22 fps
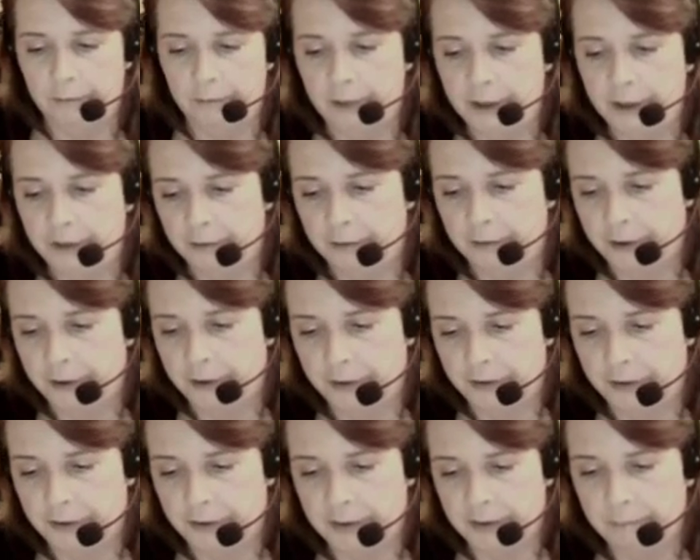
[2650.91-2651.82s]

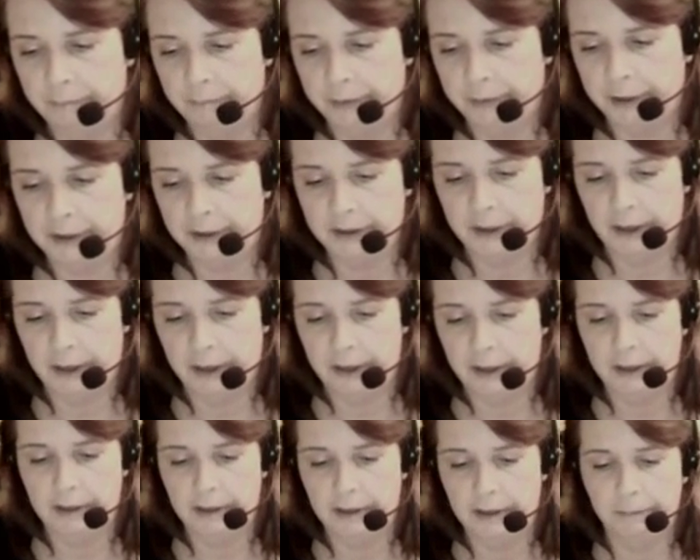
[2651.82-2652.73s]
researchers simply
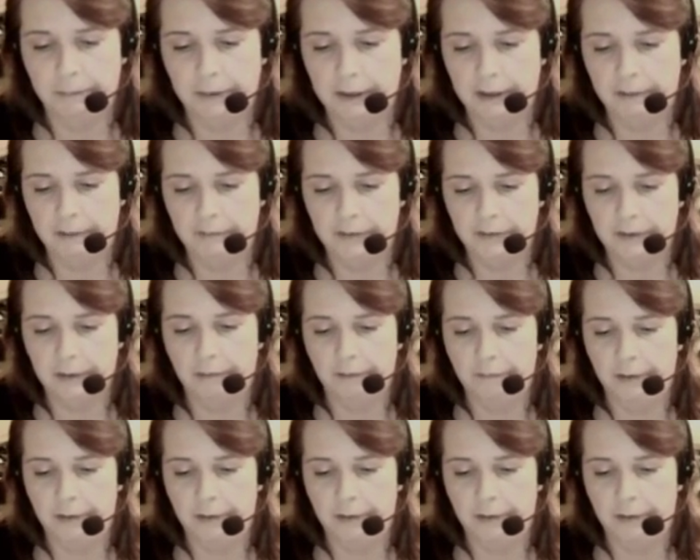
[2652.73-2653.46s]
study the beliefs